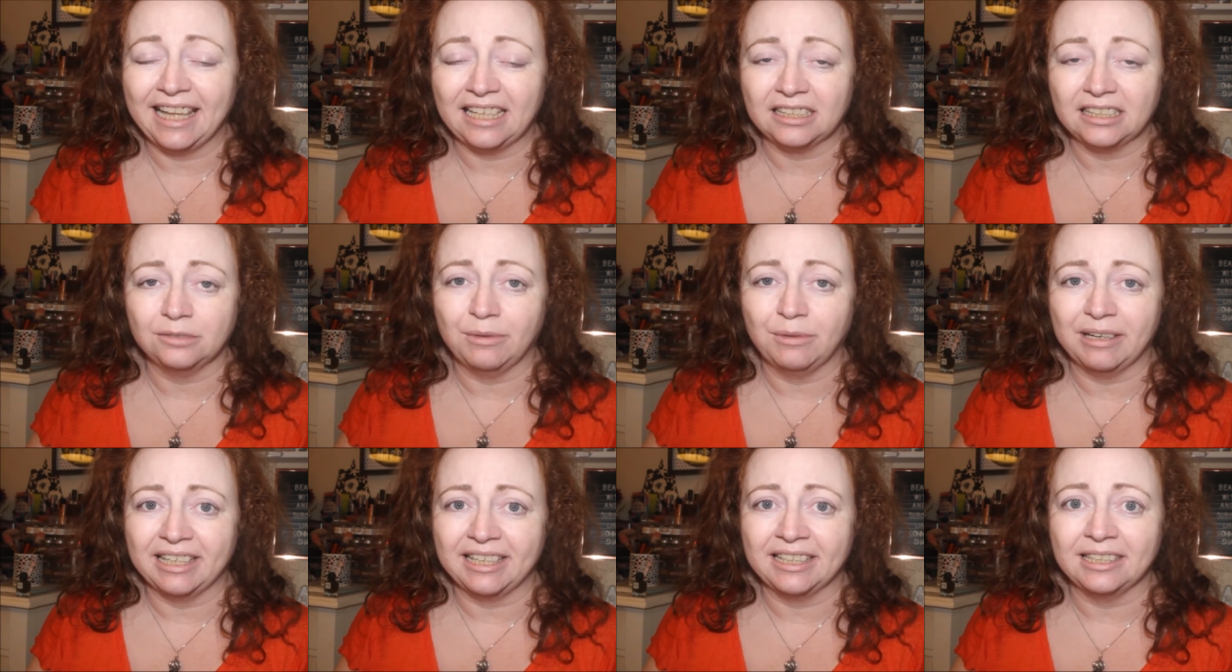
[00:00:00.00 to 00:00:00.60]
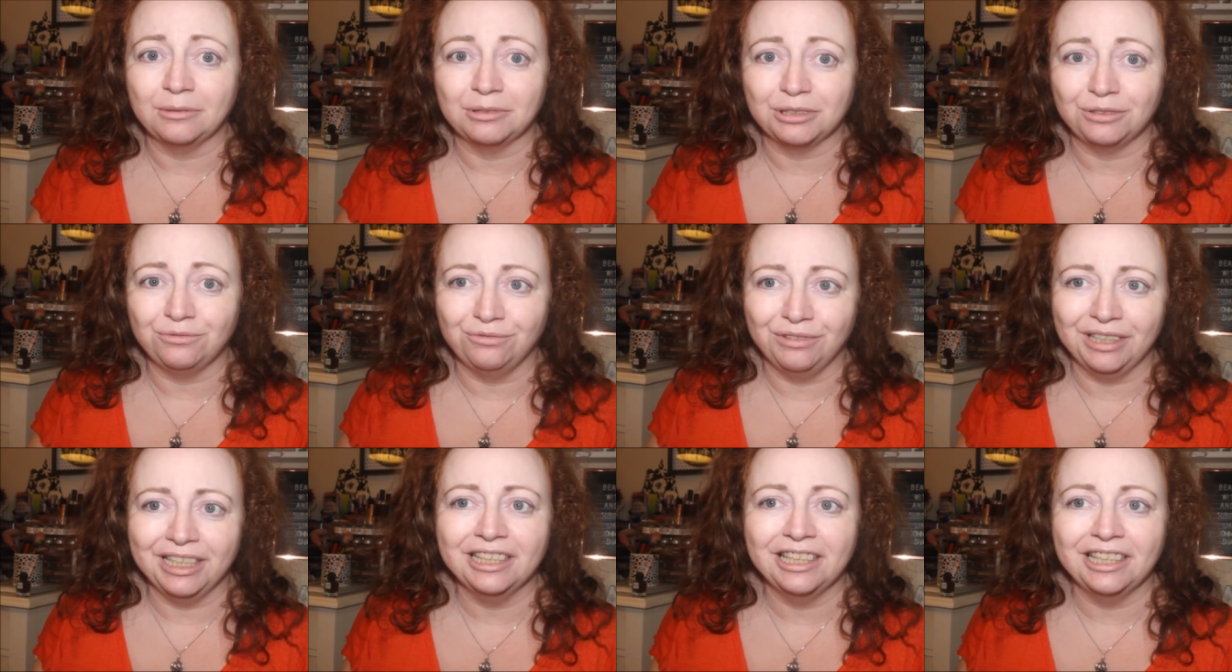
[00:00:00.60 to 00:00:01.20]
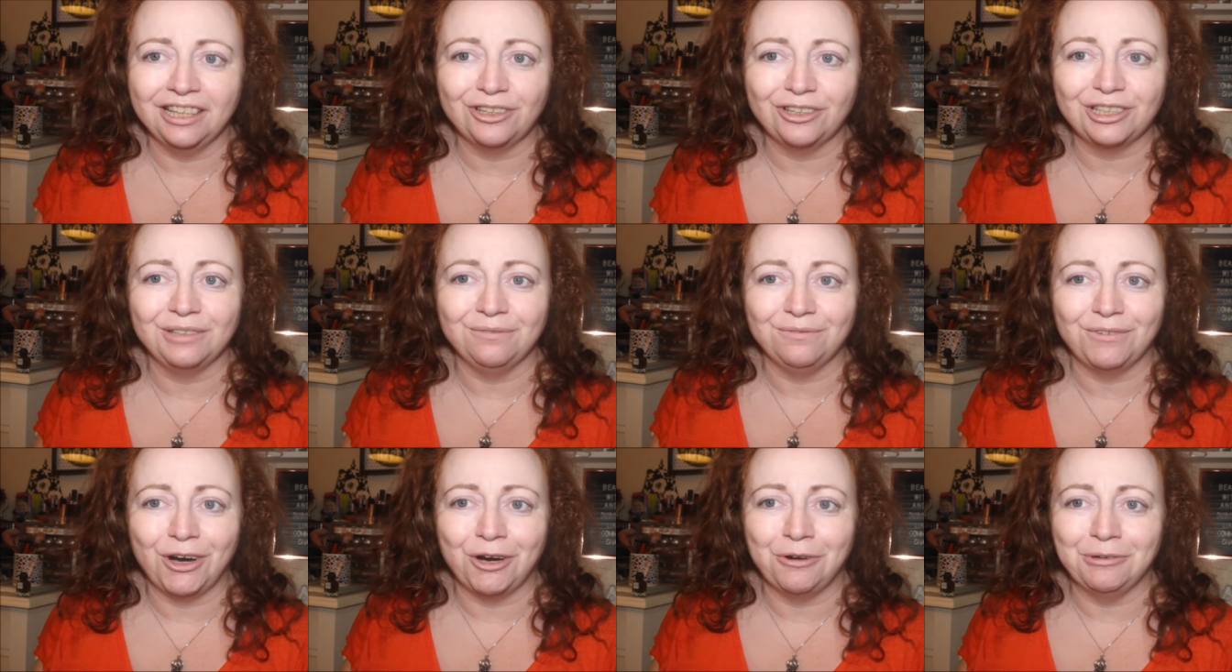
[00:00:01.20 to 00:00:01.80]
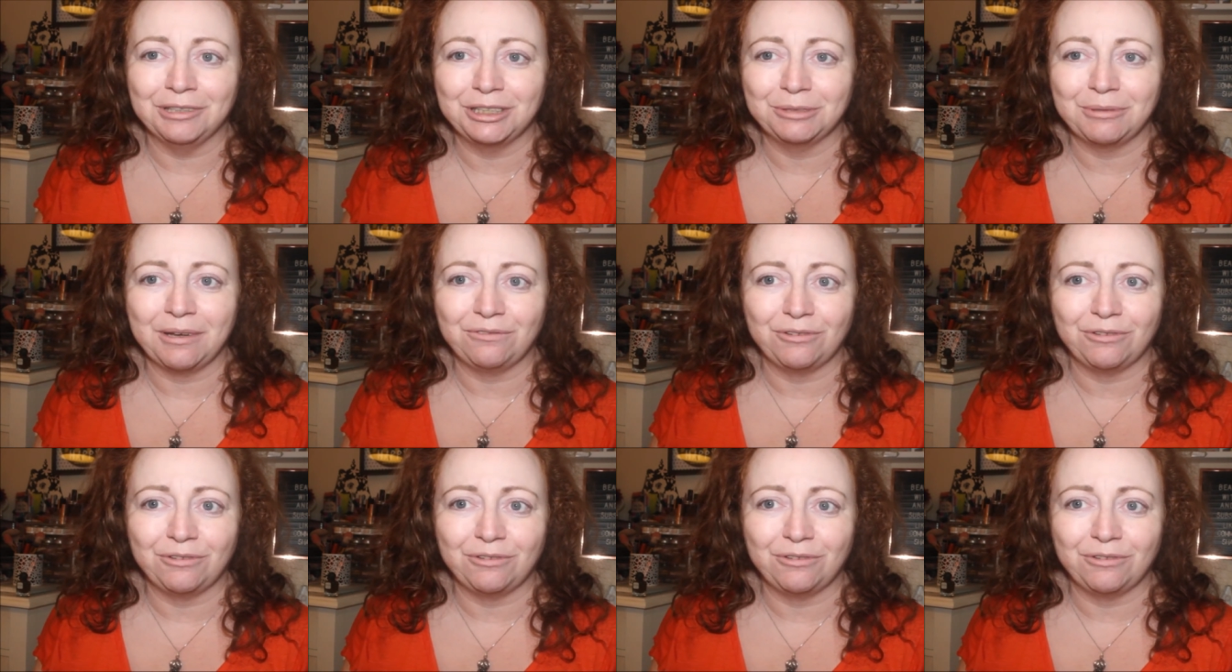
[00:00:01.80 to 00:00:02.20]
last week and I was really looking forward to